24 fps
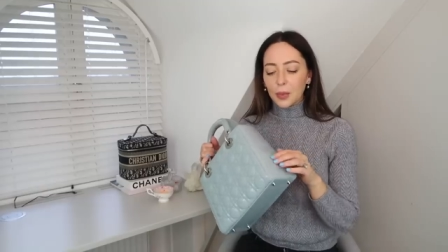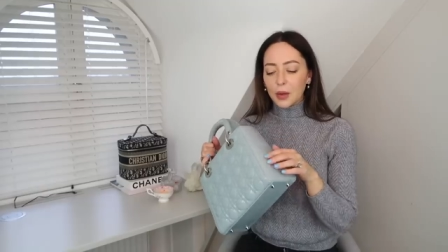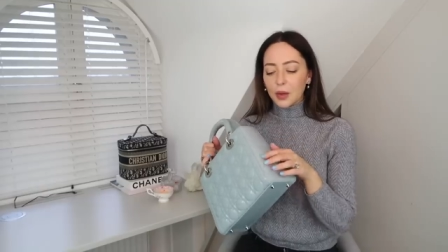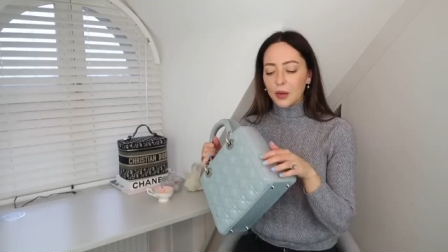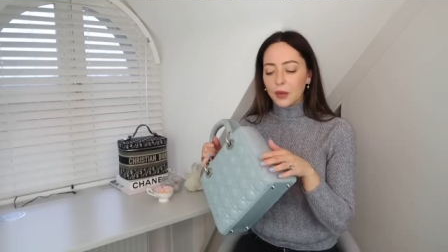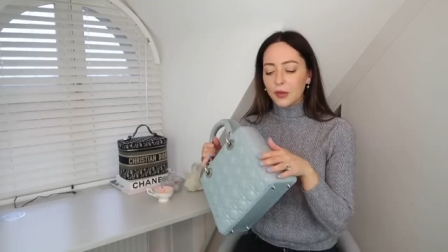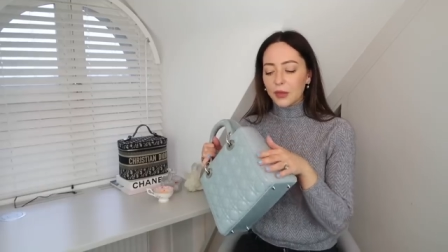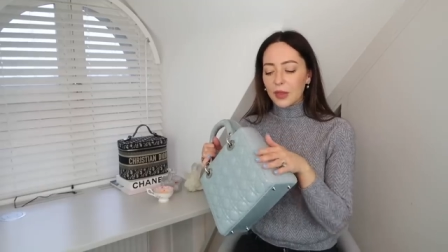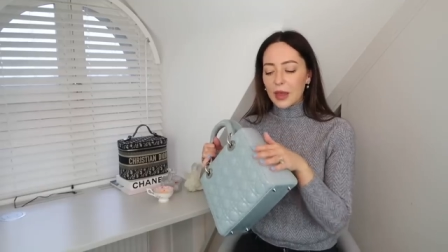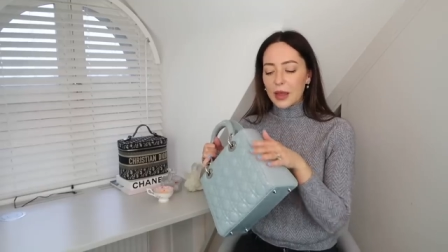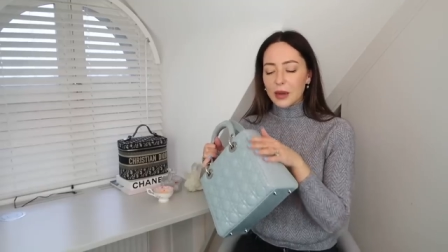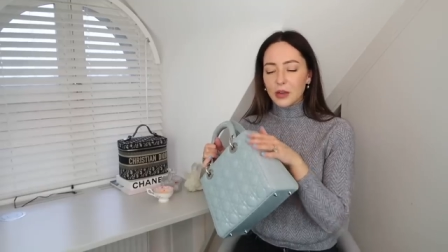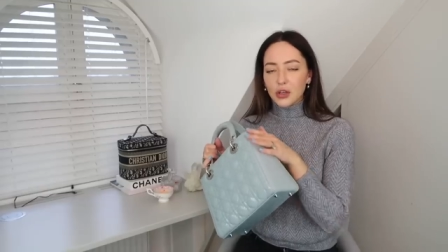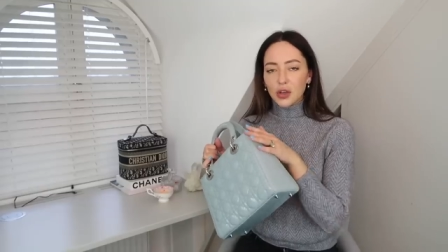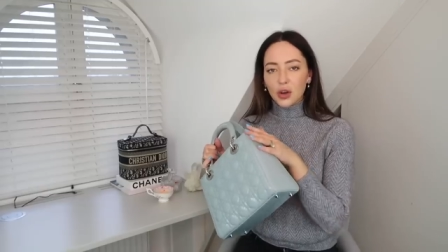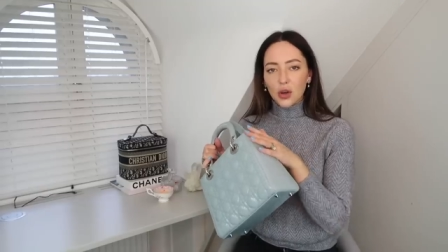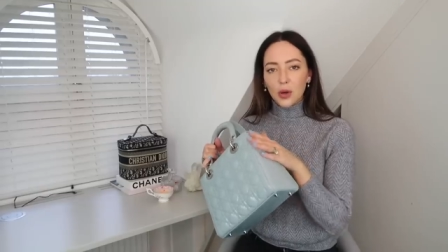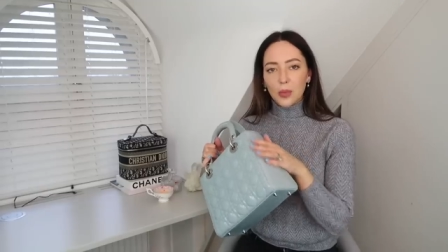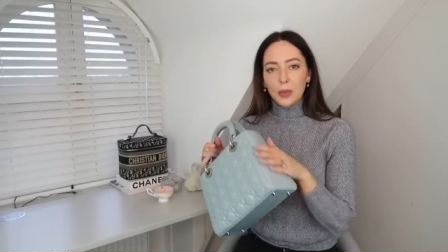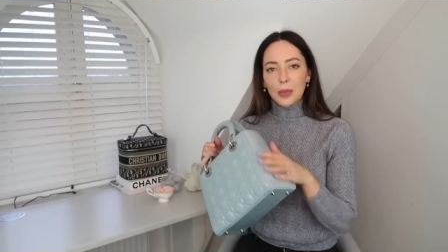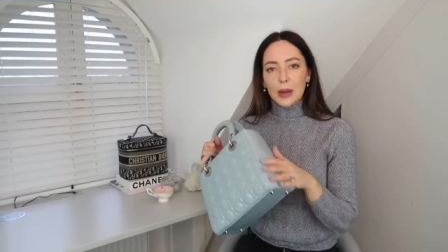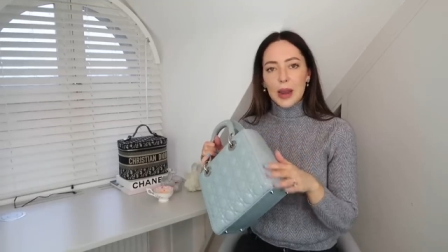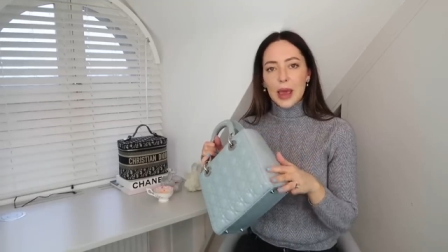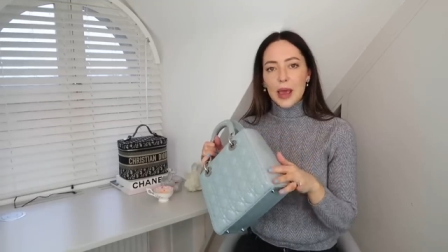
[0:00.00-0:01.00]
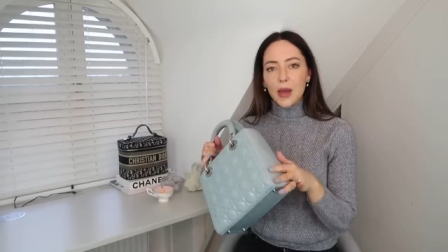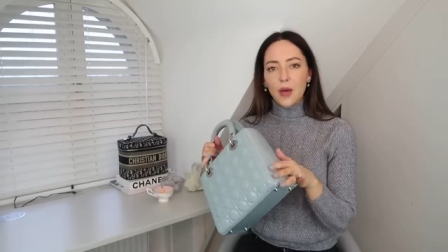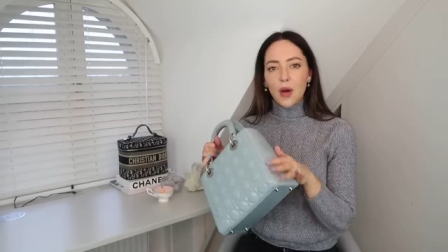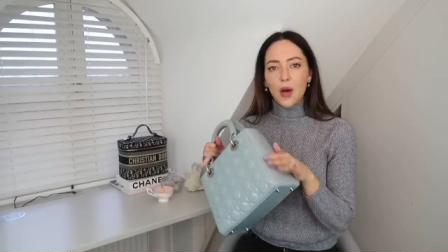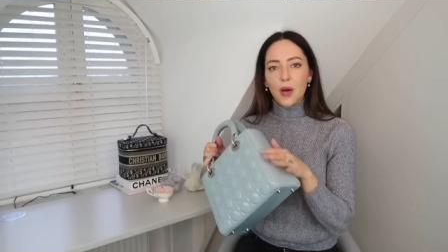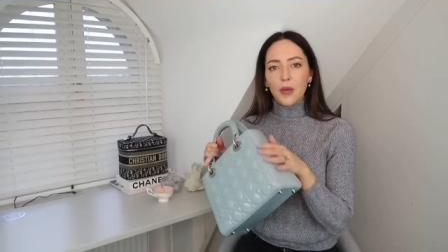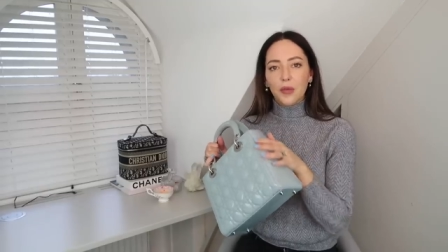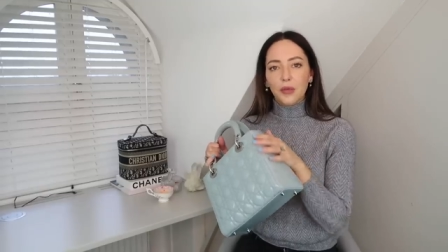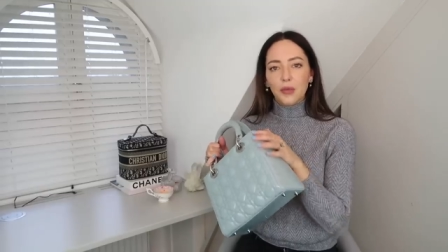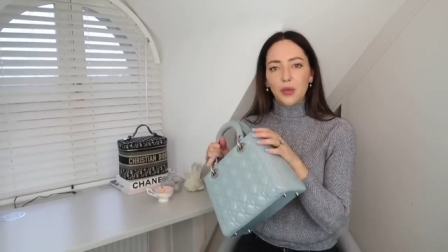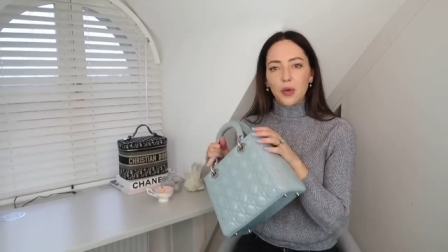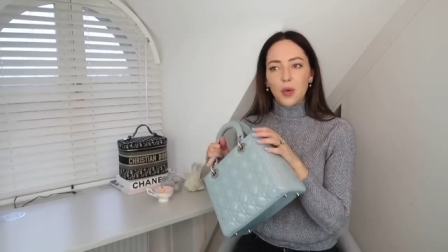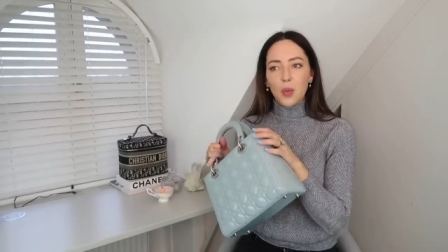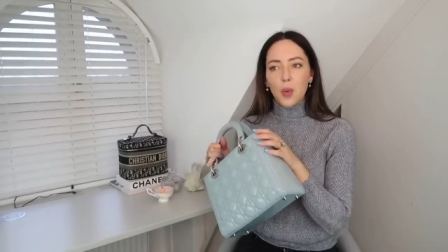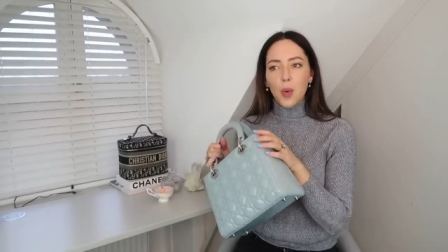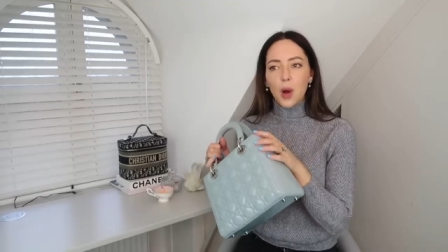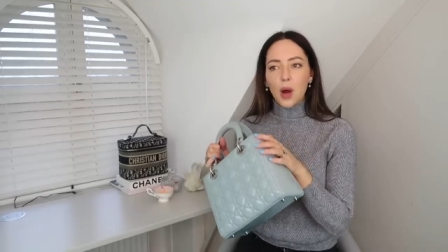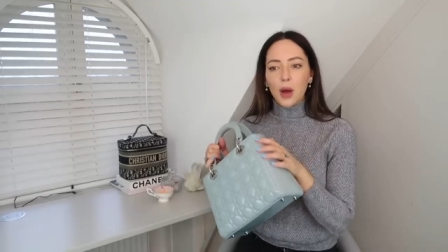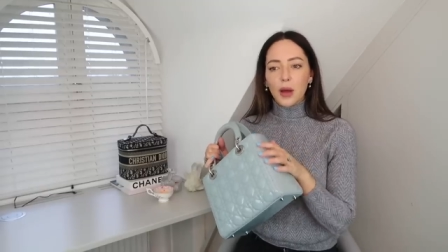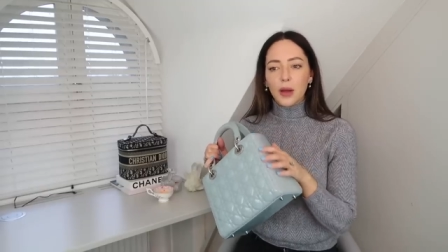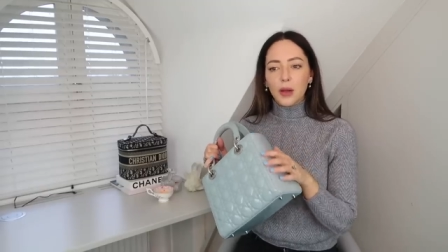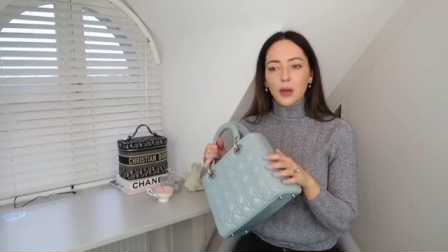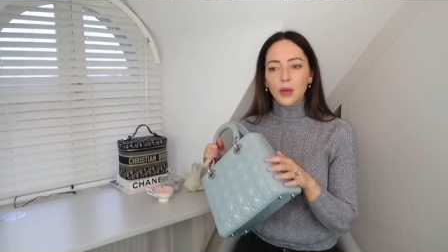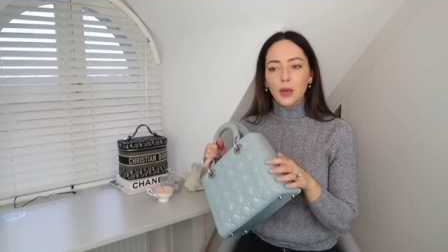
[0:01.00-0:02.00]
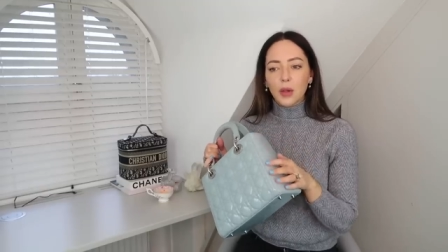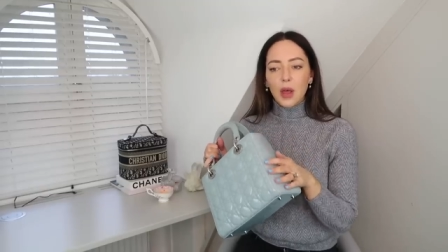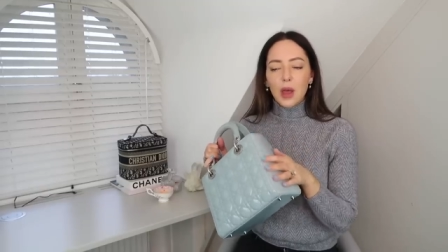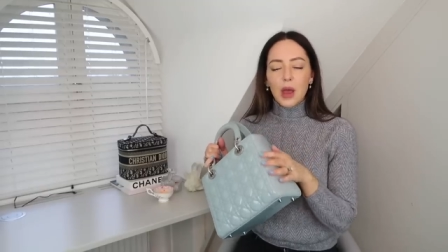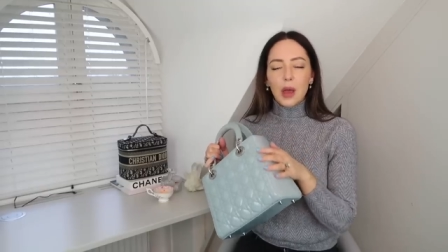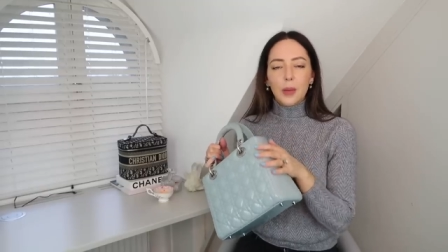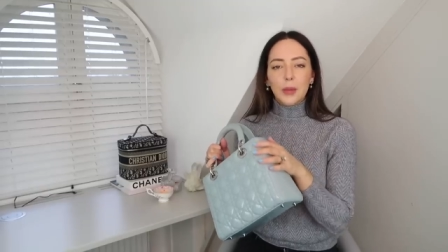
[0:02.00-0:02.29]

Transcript: because that top layer after a while,